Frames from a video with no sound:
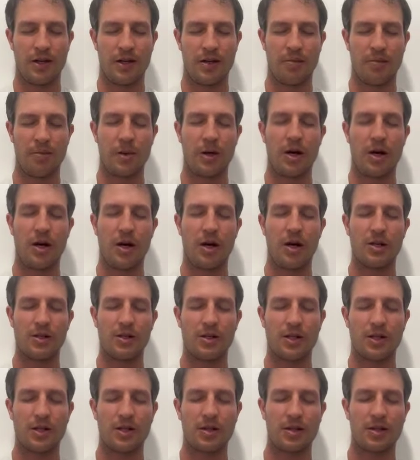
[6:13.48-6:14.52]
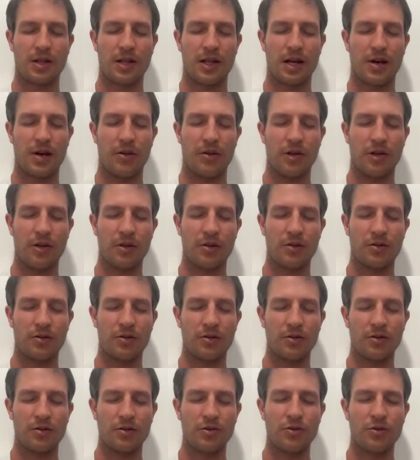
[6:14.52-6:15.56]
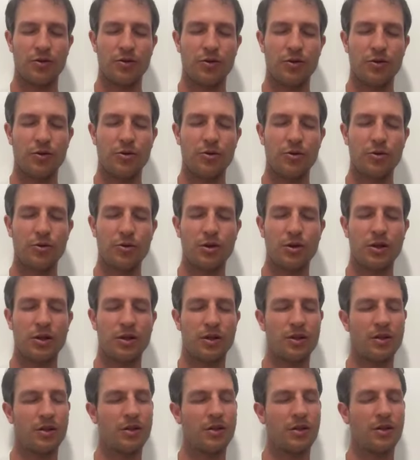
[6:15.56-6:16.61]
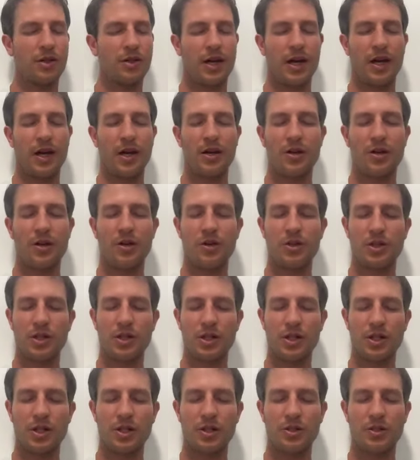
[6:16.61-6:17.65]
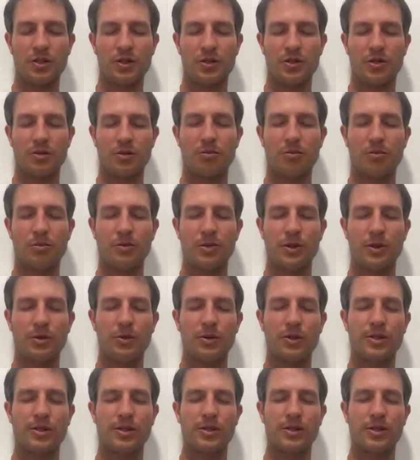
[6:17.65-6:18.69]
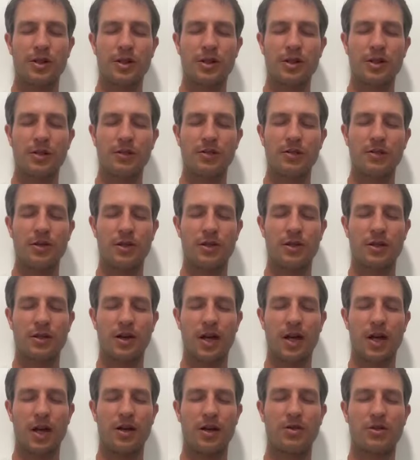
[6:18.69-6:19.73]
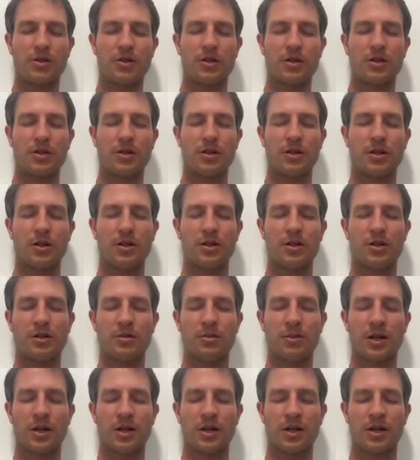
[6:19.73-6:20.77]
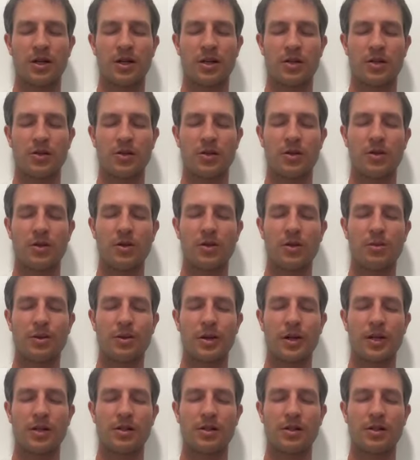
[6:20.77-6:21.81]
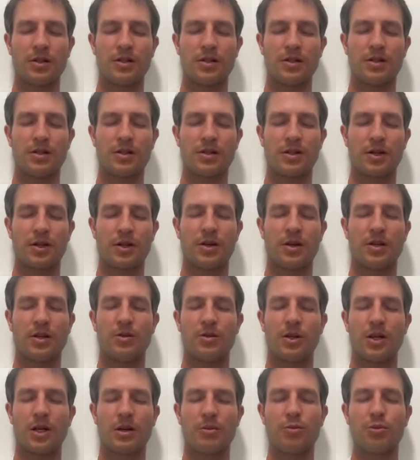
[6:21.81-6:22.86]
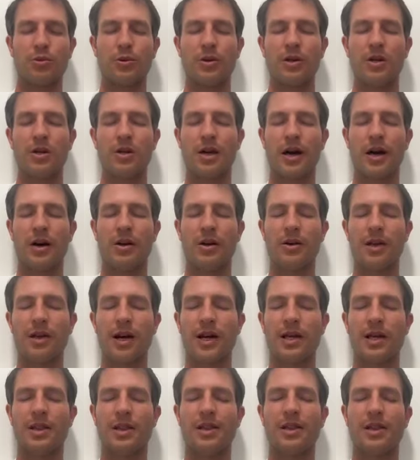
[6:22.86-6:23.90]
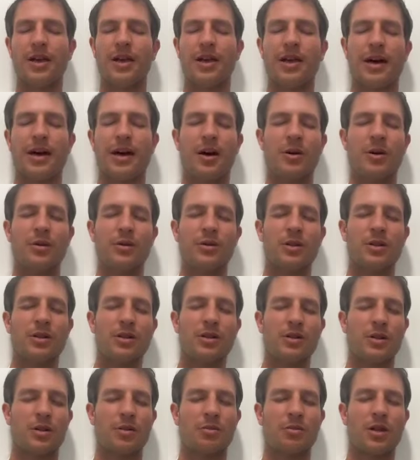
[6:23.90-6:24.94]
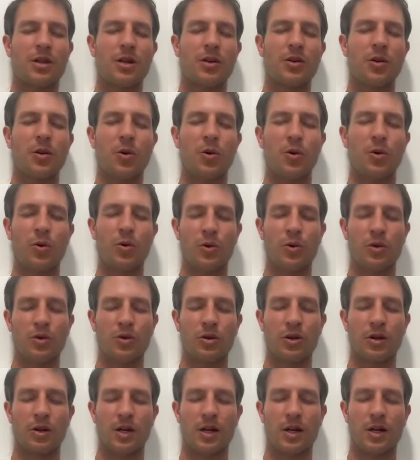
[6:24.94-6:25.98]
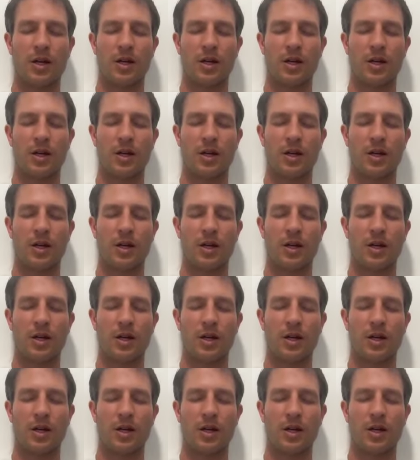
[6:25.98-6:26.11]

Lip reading: and I'm pausing, allowing new energy to be received, to enter into my solar plexus. And when I breathe out, I let out something old.